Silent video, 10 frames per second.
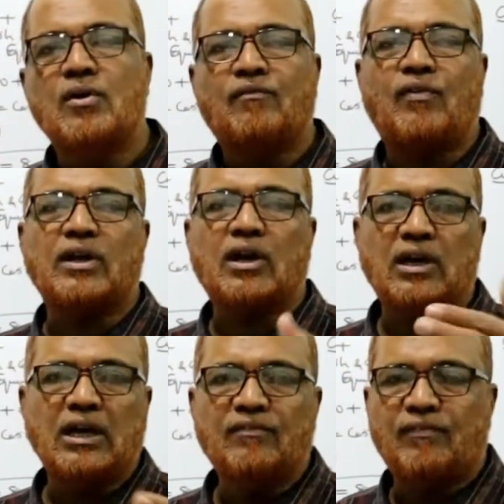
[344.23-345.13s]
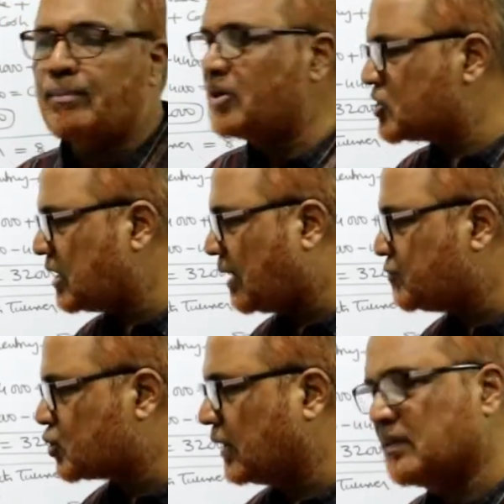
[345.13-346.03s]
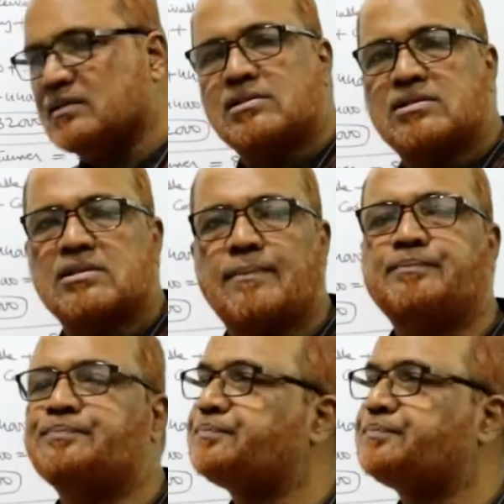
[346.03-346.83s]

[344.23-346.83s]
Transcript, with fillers: For your information, I'm showing this.